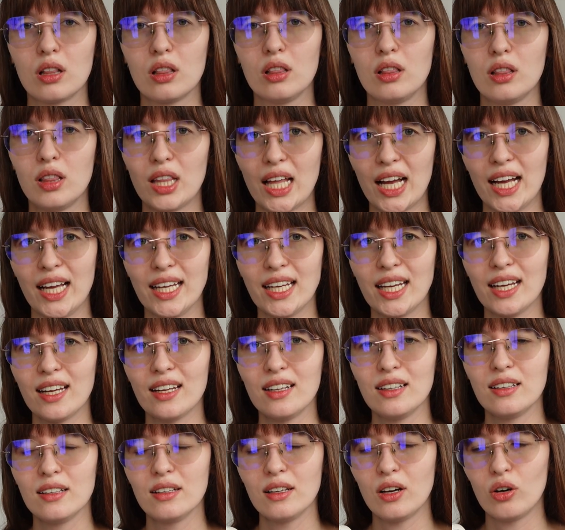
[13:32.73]
lino
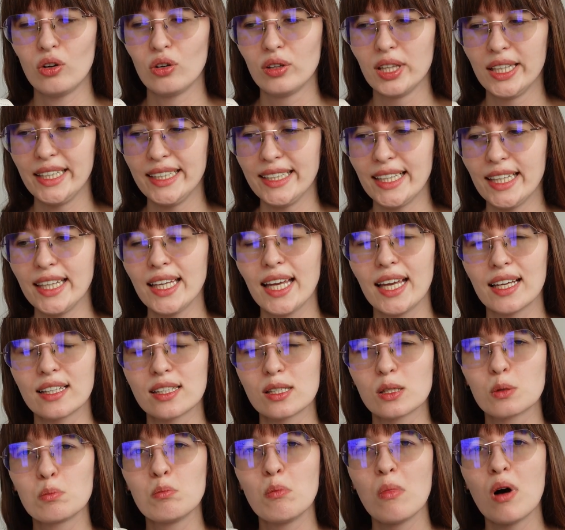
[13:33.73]
or linen
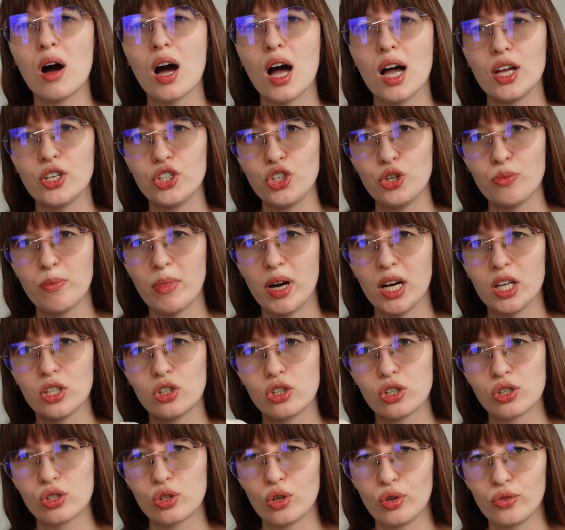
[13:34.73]
gets much
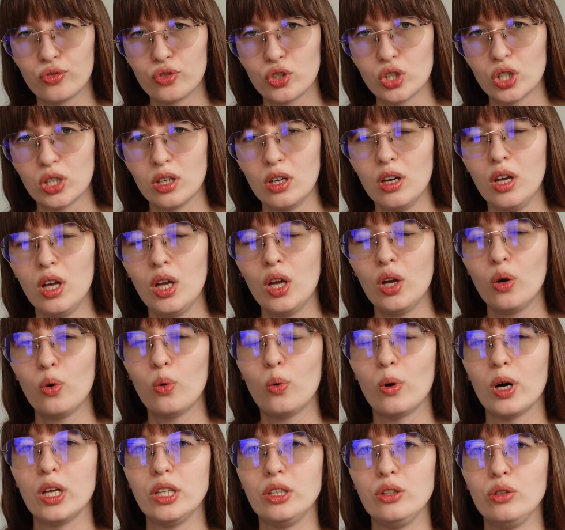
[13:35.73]
softer
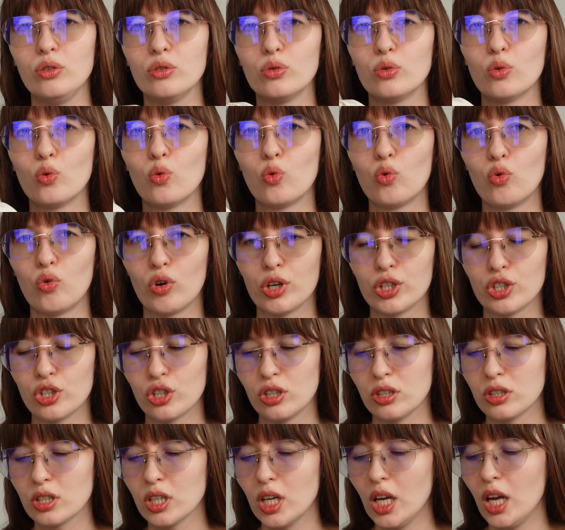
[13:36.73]
when you wash
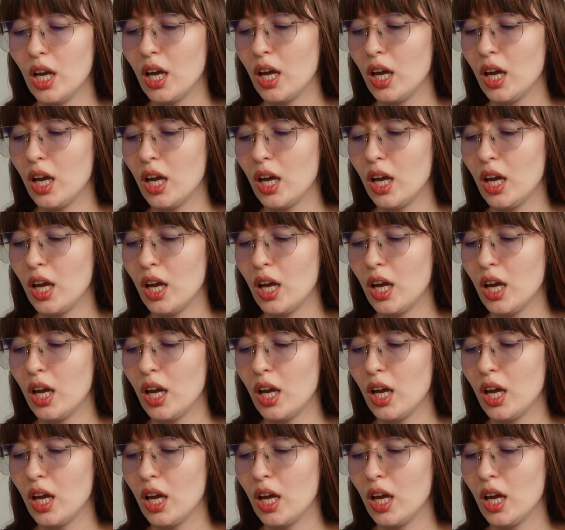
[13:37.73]
it.